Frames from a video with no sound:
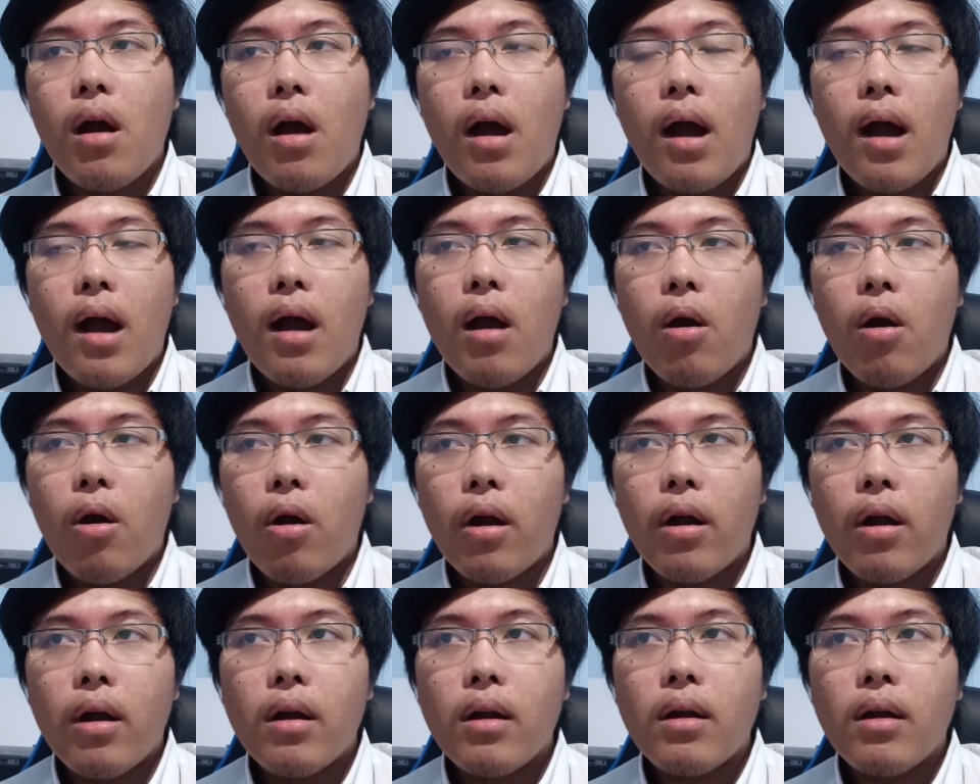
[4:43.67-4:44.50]

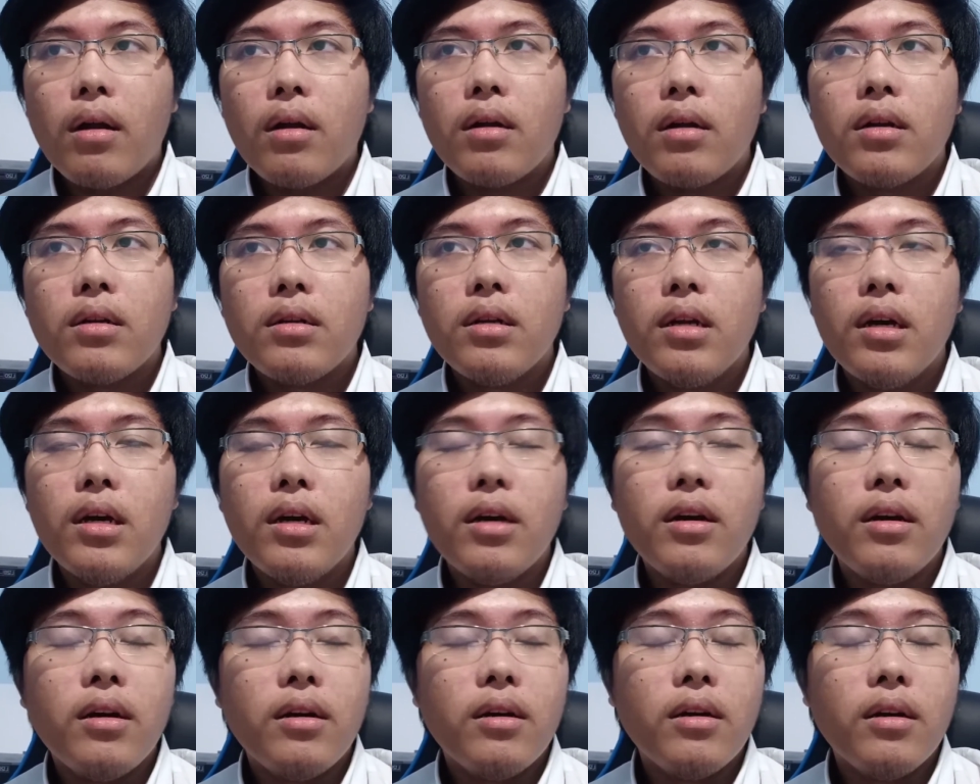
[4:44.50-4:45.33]

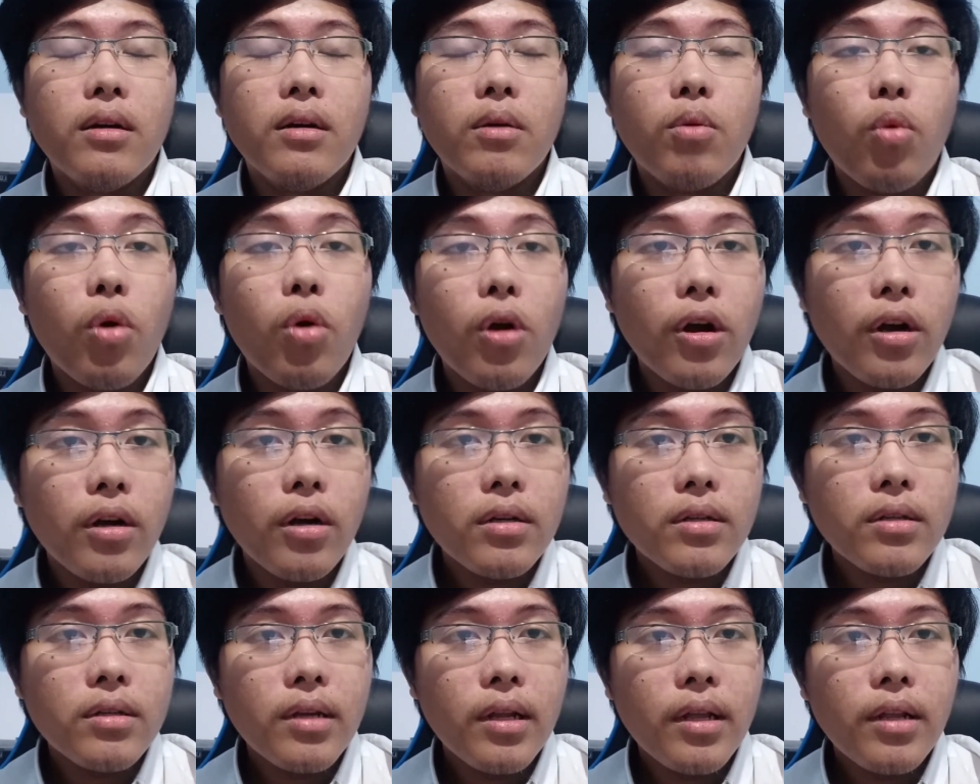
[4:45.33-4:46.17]
the
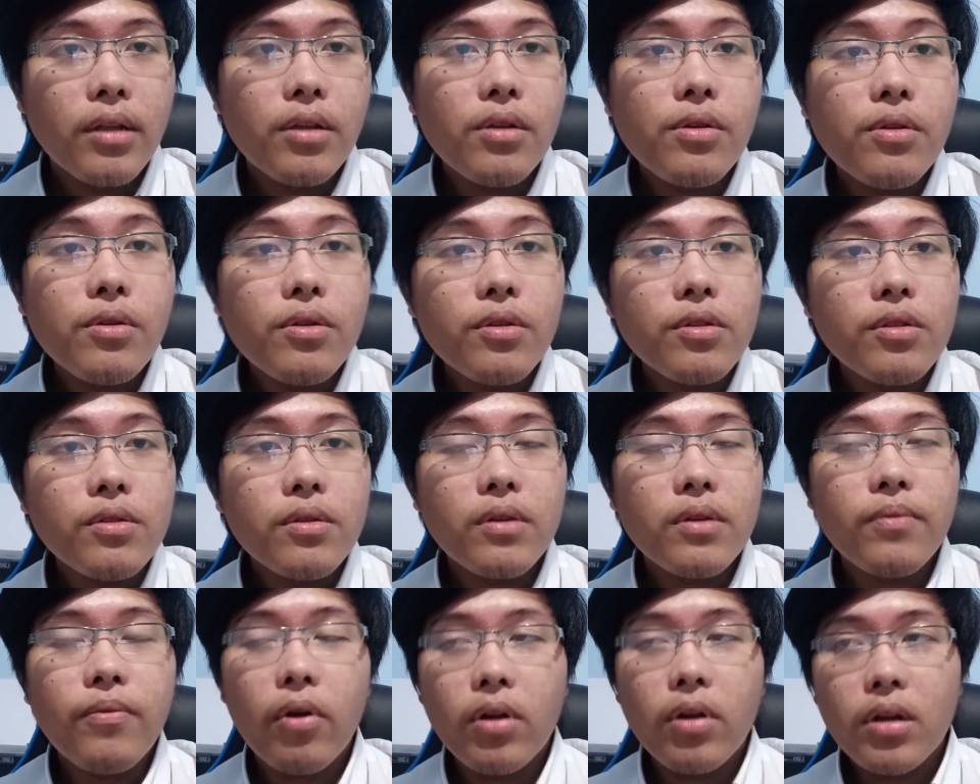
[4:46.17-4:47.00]
word they use,
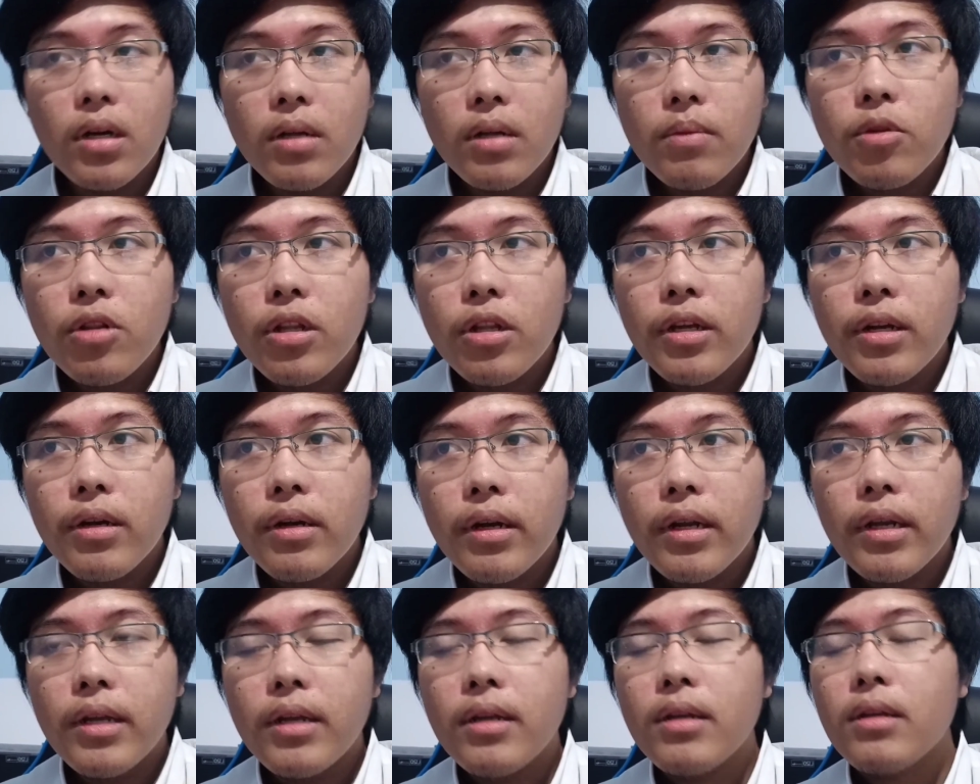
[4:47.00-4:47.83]
the
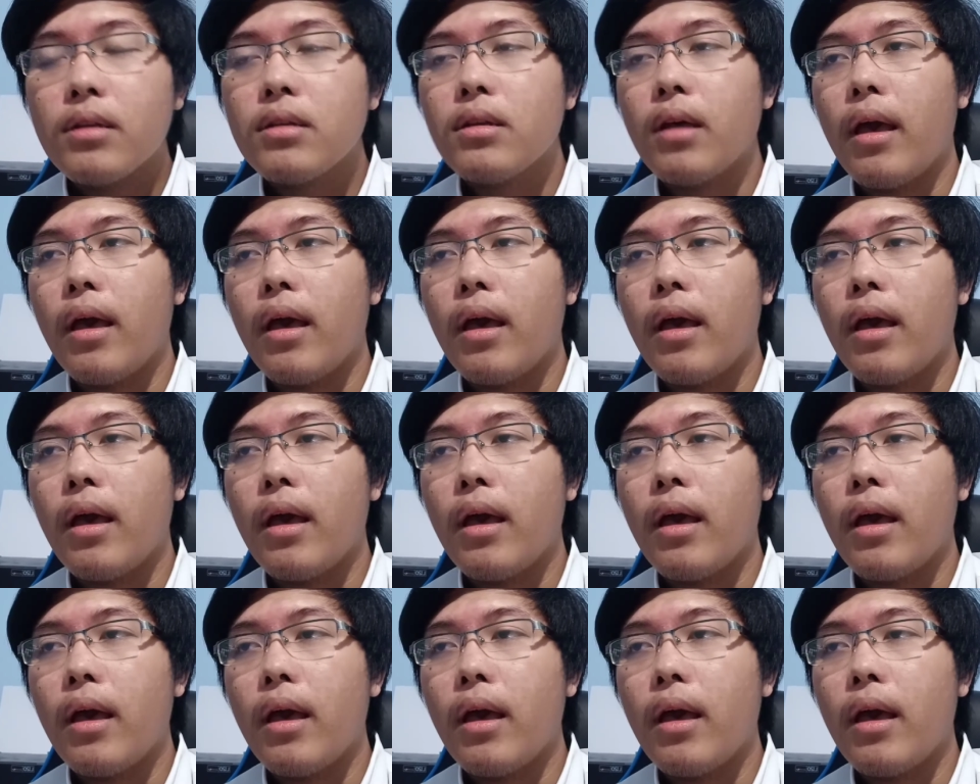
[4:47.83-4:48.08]
vocabulary.